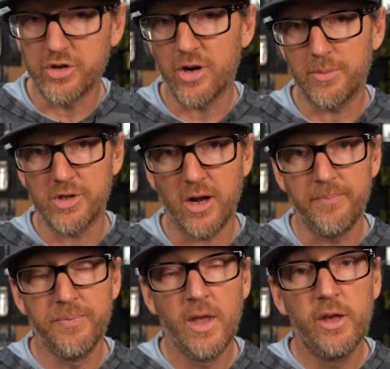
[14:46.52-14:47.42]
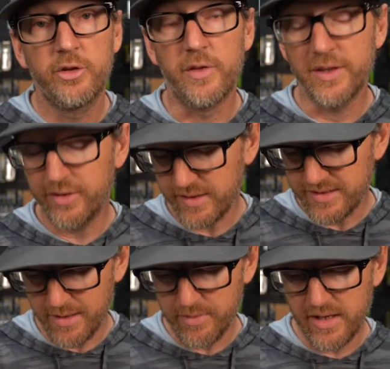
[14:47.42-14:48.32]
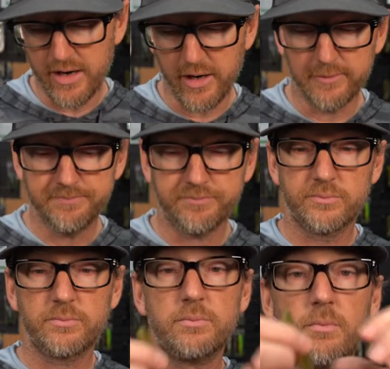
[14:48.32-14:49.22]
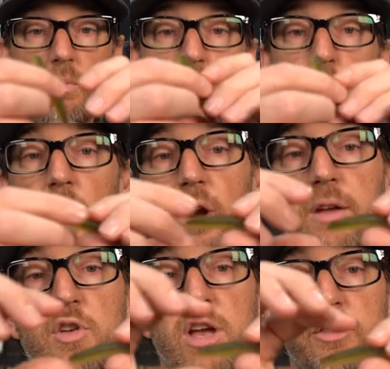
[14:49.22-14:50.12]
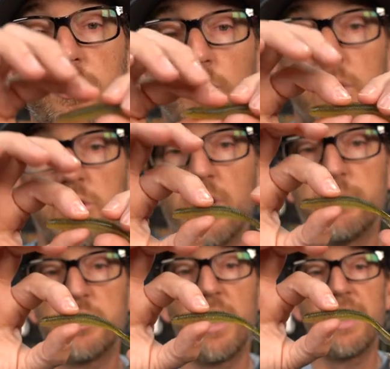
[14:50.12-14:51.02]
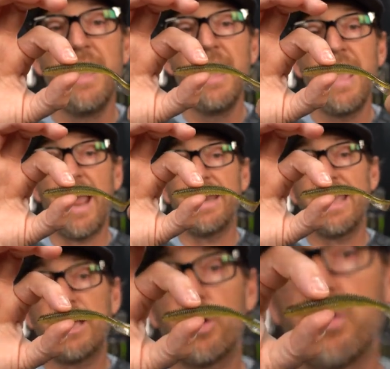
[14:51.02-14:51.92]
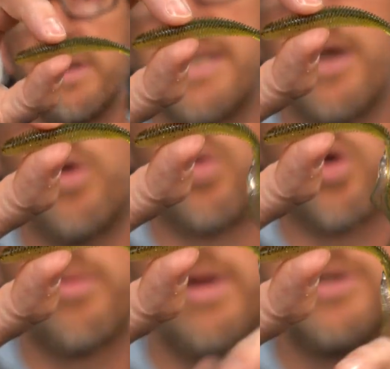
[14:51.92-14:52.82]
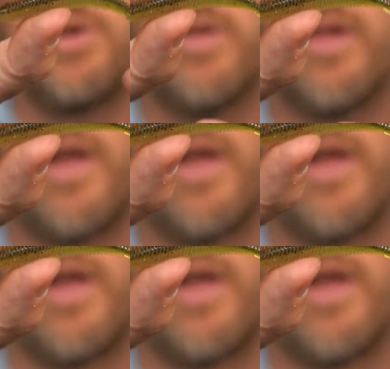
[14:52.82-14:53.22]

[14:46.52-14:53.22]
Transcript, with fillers: a drop shot. So this is the time of the year where if you guys are throwing a drop shot, adding a curly tail worm to the